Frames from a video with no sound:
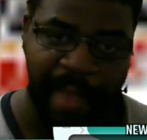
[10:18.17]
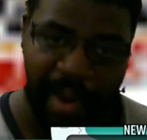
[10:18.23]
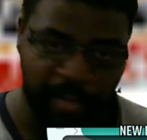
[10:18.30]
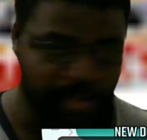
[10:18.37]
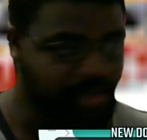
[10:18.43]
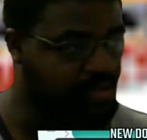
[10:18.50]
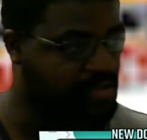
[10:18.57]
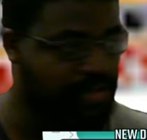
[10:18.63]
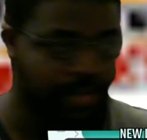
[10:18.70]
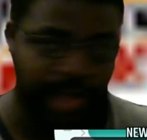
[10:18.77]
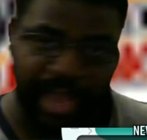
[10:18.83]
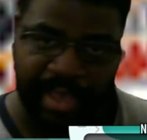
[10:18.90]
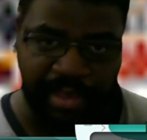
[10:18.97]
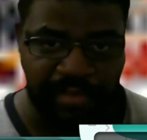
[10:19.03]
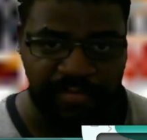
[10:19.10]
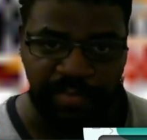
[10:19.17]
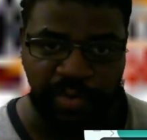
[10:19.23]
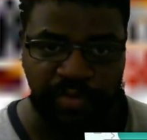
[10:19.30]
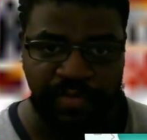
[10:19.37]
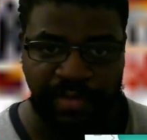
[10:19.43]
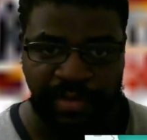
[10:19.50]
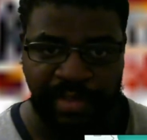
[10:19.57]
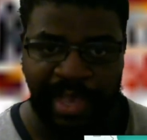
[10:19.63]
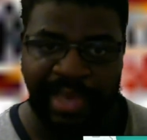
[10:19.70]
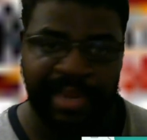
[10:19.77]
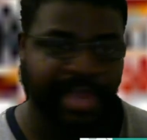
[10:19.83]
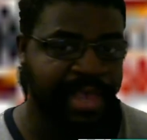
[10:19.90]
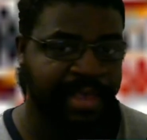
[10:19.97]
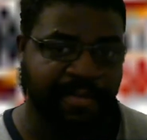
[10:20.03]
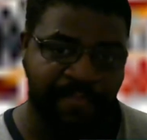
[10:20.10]
Riddle still got his music. How the
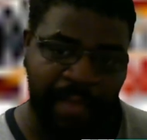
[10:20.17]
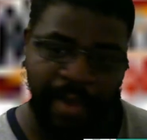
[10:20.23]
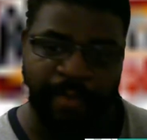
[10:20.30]
heck